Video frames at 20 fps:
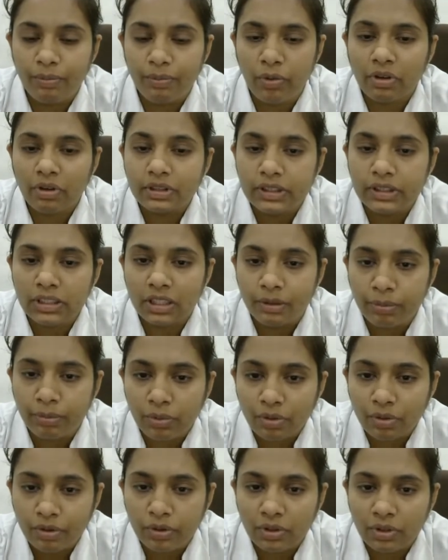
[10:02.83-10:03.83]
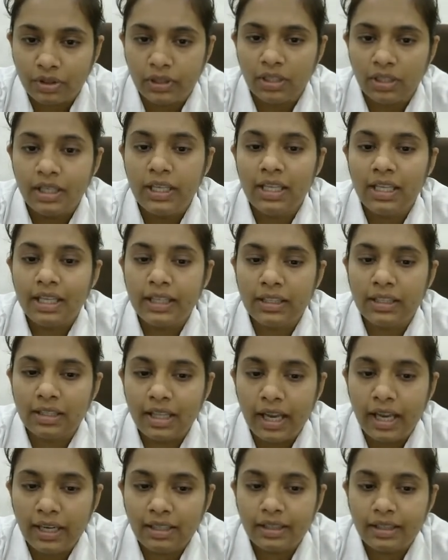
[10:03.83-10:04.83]
positive report,
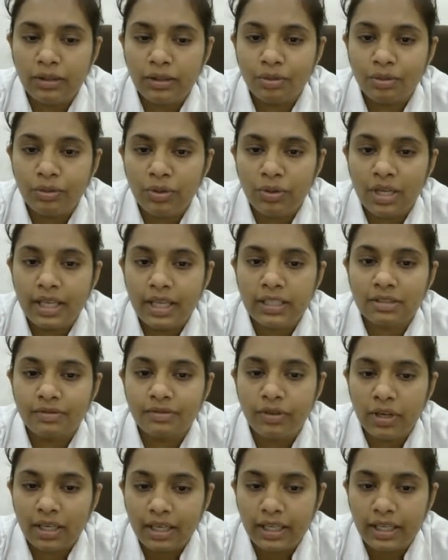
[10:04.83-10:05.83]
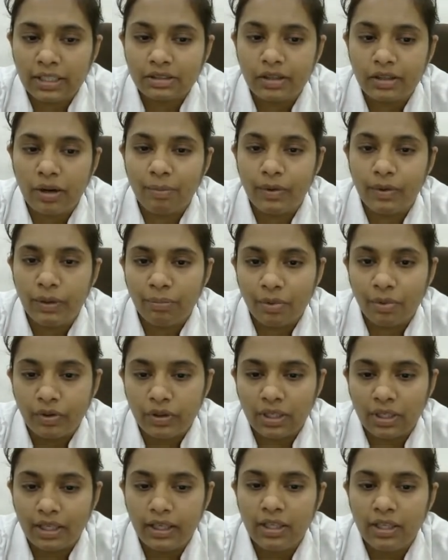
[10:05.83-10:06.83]
that 2 days, 1 days of
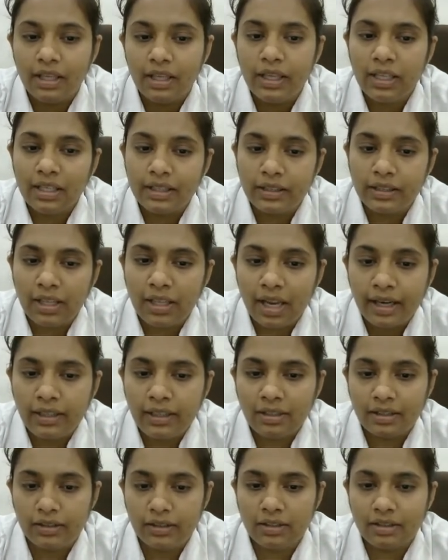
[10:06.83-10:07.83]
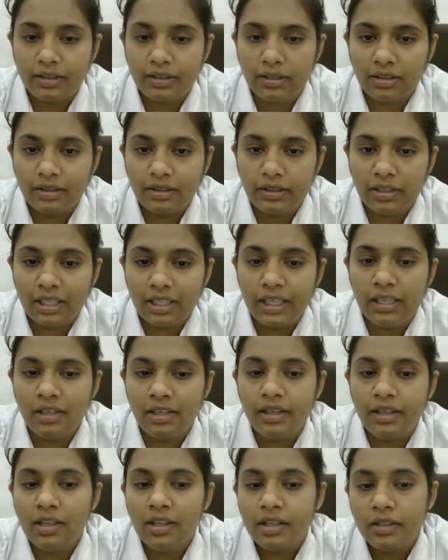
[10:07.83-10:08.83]
reporting, that
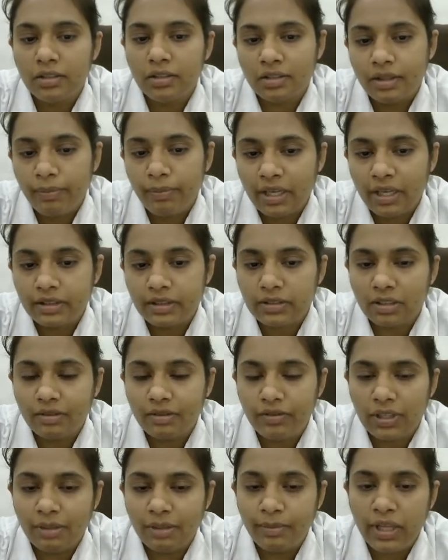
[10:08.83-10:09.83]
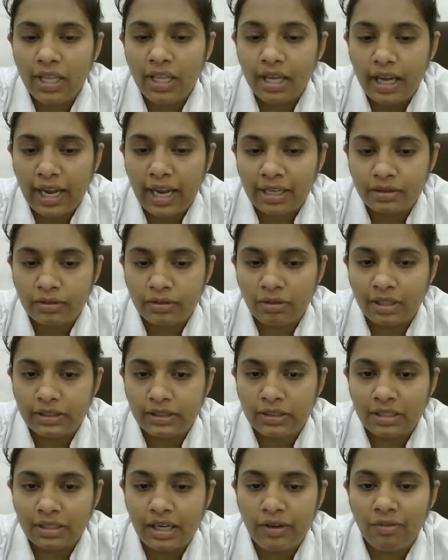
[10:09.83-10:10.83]
till the patient will be
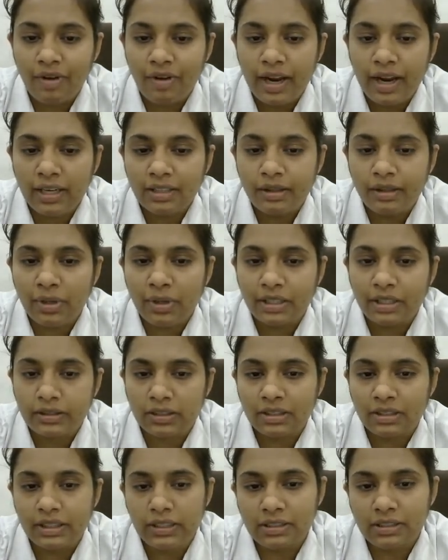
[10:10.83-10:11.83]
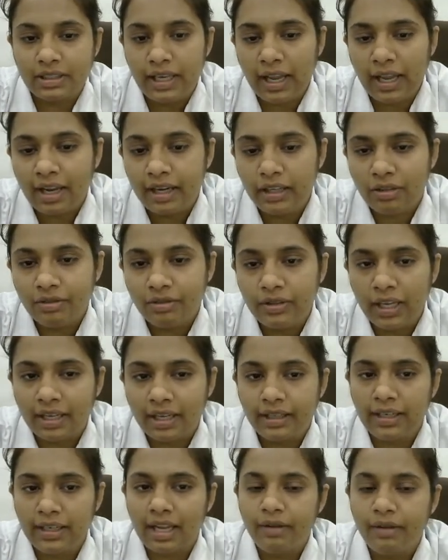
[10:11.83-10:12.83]
isolation, and when the patient is negative,
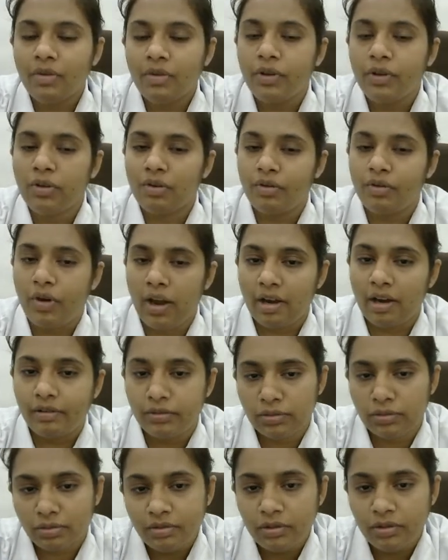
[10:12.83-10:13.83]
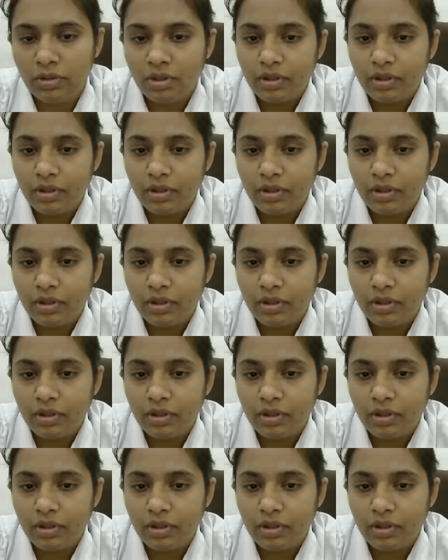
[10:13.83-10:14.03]
that time you have to